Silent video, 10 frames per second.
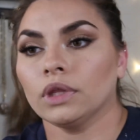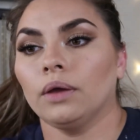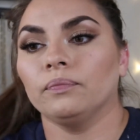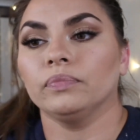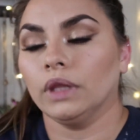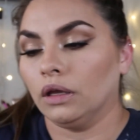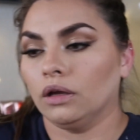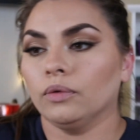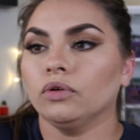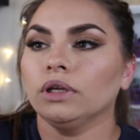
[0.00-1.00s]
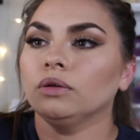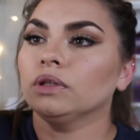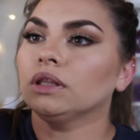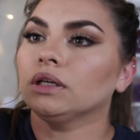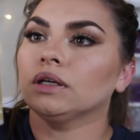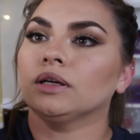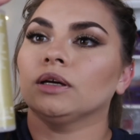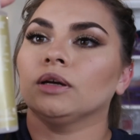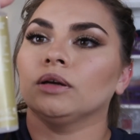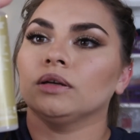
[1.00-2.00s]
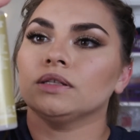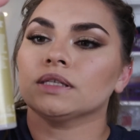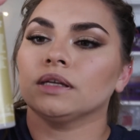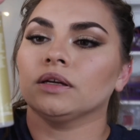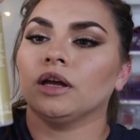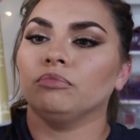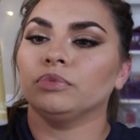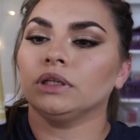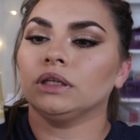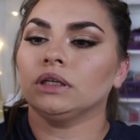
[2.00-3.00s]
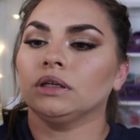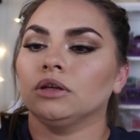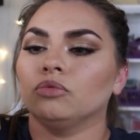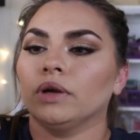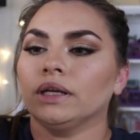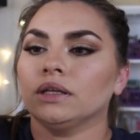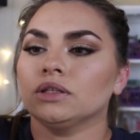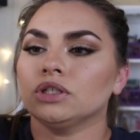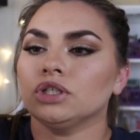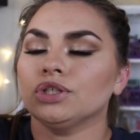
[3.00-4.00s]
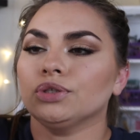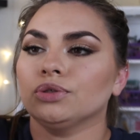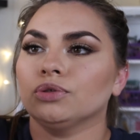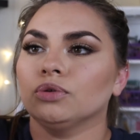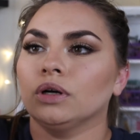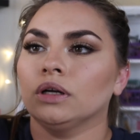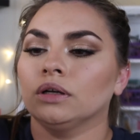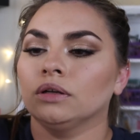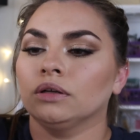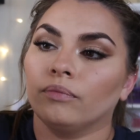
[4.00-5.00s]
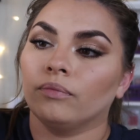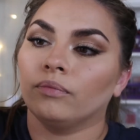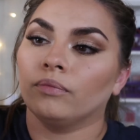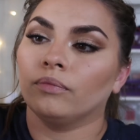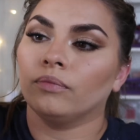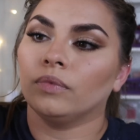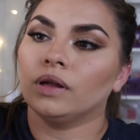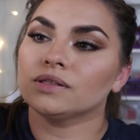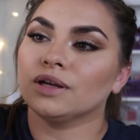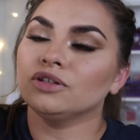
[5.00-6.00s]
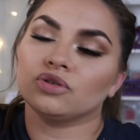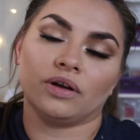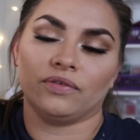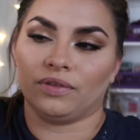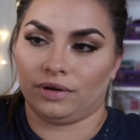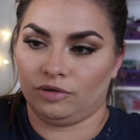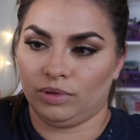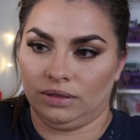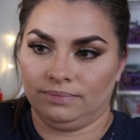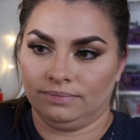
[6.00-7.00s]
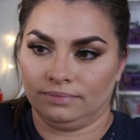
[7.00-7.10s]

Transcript: Okay, I'm going in with the Skin & Company Radiant Dew. It's called Truffle Therapy.